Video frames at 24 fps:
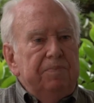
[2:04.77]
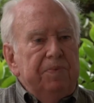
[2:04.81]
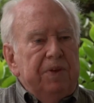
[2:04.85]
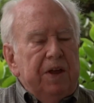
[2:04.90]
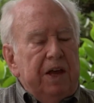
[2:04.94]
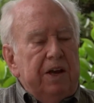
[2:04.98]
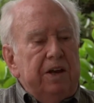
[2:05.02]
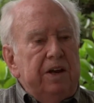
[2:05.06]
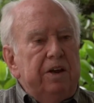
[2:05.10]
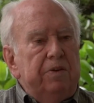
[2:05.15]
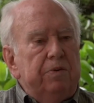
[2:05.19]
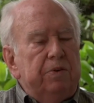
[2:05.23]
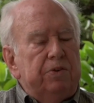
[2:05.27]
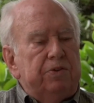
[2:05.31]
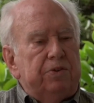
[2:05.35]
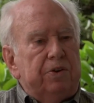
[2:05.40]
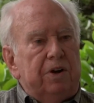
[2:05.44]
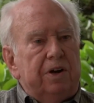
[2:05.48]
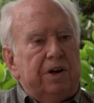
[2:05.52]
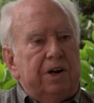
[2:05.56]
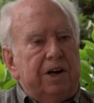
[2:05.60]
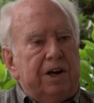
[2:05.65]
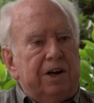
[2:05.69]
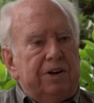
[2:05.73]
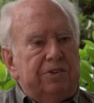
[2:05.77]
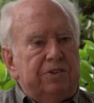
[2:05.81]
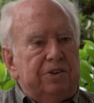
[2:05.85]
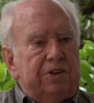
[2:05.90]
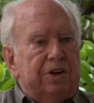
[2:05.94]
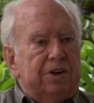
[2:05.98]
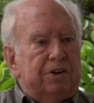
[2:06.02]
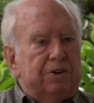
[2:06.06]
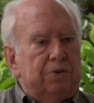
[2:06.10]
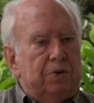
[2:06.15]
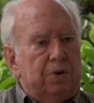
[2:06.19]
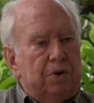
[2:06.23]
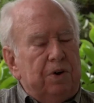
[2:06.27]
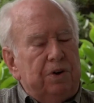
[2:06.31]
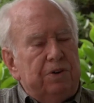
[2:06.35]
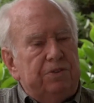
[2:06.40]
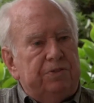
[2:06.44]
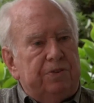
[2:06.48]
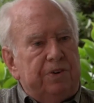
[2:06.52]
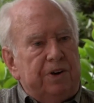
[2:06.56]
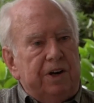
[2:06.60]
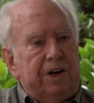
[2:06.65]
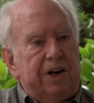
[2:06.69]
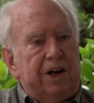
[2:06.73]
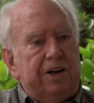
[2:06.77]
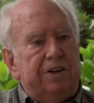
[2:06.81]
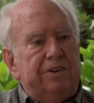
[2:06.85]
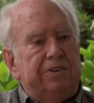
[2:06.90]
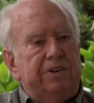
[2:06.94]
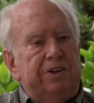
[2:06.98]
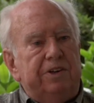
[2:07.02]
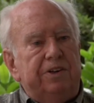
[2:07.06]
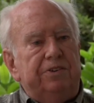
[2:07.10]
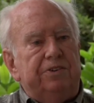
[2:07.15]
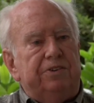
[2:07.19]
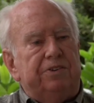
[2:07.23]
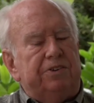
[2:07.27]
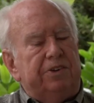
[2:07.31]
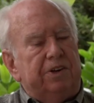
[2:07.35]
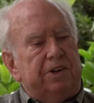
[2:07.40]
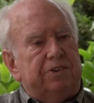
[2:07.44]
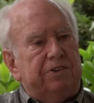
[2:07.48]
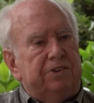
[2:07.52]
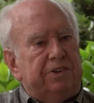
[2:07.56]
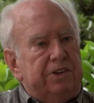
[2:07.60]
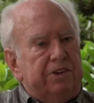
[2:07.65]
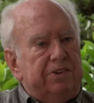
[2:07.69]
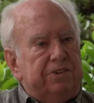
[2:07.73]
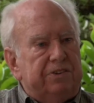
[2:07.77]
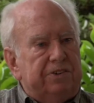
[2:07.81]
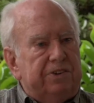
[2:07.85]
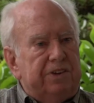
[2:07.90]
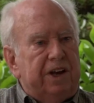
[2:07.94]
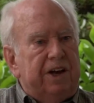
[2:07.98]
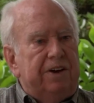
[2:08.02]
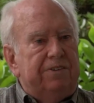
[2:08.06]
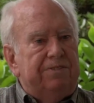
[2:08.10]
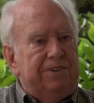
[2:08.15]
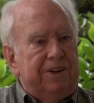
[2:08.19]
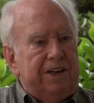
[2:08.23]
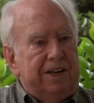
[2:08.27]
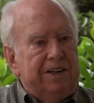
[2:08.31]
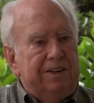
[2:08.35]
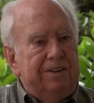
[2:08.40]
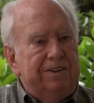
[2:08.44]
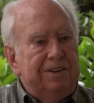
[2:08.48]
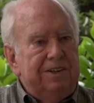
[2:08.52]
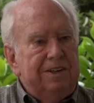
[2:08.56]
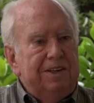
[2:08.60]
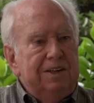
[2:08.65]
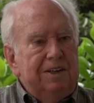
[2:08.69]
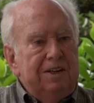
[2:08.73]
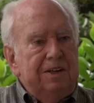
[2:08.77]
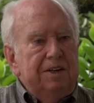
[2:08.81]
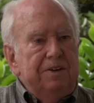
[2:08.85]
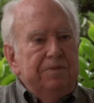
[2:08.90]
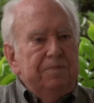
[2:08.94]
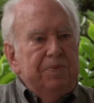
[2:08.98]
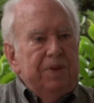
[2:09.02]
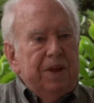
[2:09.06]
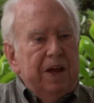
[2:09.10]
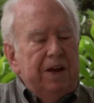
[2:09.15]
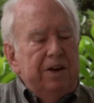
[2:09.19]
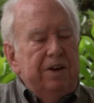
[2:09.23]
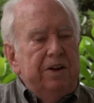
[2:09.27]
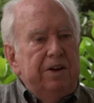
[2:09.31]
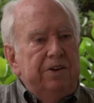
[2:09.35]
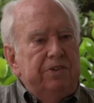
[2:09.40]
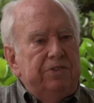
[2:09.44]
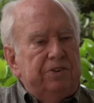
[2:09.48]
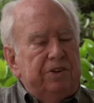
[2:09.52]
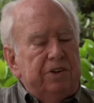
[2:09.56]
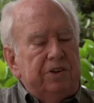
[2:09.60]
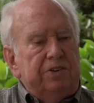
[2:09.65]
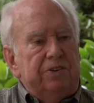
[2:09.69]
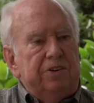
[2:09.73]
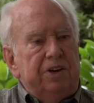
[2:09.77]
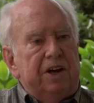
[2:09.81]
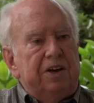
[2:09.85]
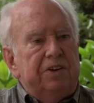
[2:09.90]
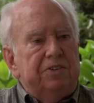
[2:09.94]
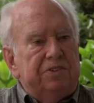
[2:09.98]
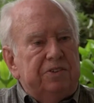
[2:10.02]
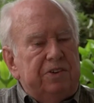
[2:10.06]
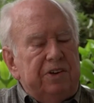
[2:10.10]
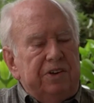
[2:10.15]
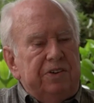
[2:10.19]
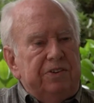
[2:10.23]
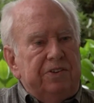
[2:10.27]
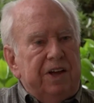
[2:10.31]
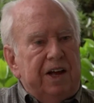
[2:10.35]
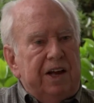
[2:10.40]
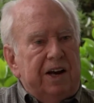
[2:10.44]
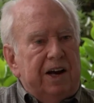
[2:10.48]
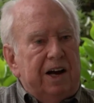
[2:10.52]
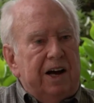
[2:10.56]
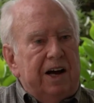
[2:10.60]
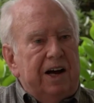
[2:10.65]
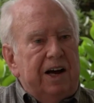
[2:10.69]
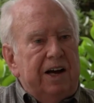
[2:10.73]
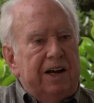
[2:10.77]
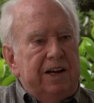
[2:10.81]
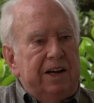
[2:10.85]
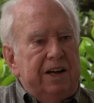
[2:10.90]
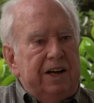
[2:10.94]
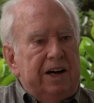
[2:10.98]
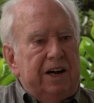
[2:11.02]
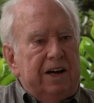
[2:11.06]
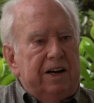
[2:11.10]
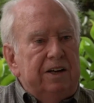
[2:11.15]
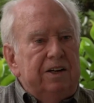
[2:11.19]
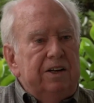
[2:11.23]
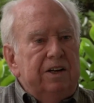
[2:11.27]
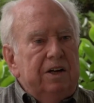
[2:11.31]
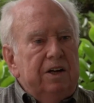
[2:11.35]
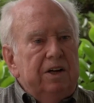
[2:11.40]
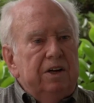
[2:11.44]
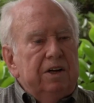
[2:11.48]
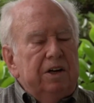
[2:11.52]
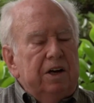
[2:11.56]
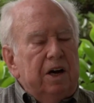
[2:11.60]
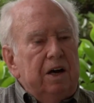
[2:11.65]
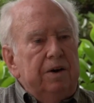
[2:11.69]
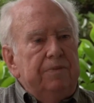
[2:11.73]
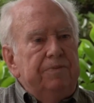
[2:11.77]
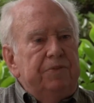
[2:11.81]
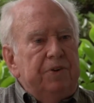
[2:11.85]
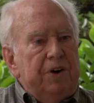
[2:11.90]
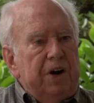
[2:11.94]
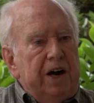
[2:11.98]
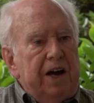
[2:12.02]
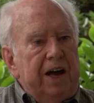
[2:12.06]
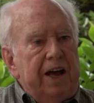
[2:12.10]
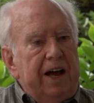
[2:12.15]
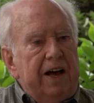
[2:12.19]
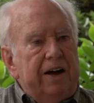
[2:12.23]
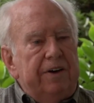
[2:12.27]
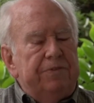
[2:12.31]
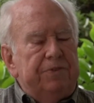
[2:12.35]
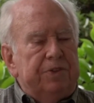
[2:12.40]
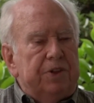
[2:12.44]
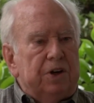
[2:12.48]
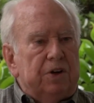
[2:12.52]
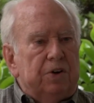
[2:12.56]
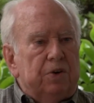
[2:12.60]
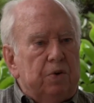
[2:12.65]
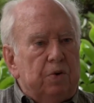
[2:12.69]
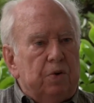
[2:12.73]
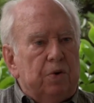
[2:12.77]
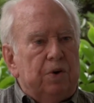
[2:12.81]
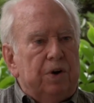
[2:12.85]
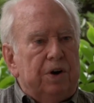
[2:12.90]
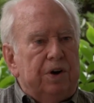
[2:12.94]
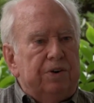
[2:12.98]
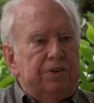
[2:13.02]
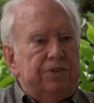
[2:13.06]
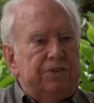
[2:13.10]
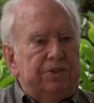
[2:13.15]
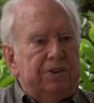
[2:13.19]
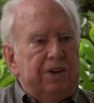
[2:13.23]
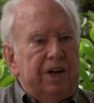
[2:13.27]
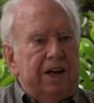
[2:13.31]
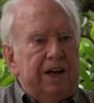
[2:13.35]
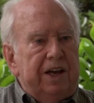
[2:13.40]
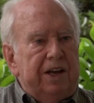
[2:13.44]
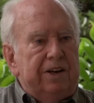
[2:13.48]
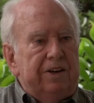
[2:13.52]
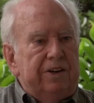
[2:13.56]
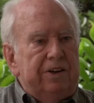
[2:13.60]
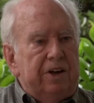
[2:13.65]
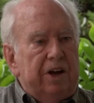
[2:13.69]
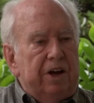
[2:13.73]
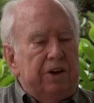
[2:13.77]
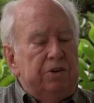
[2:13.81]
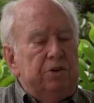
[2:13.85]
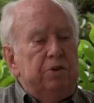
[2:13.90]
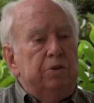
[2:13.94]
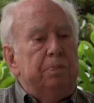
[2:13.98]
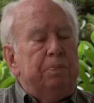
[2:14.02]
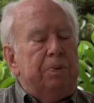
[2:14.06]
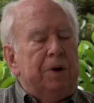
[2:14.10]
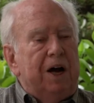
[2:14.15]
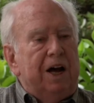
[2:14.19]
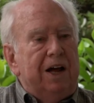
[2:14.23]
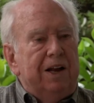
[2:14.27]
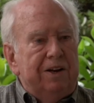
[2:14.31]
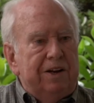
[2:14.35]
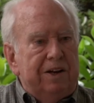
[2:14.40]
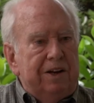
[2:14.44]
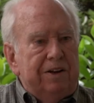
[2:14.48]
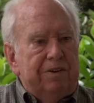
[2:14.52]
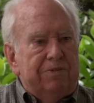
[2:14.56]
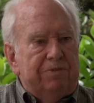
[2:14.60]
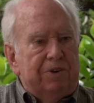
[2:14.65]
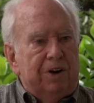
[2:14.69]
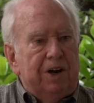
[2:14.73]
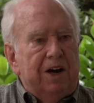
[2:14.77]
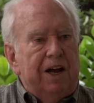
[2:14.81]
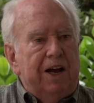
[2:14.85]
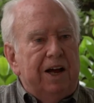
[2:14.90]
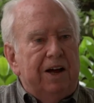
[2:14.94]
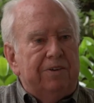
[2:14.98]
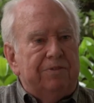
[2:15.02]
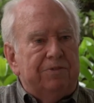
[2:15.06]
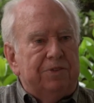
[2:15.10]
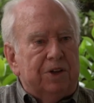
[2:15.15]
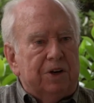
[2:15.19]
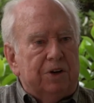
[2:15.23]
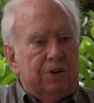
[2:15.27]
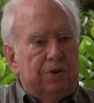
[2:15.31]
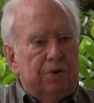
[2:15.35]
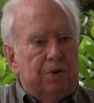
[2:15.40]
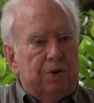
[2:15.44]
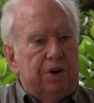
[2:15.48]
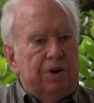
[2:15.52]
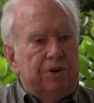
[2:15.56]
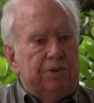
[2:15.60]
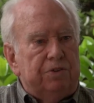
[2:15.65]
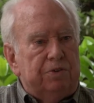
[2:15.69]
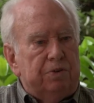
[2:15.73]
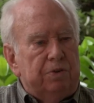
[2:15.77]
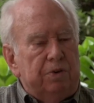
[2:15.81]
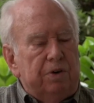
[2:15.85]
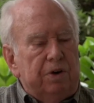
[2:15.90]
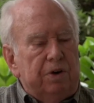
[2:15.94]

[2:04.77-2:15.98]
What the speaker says: And he was organizing a course for 1967. And he suggested that I come for half the course and do botany for half the course.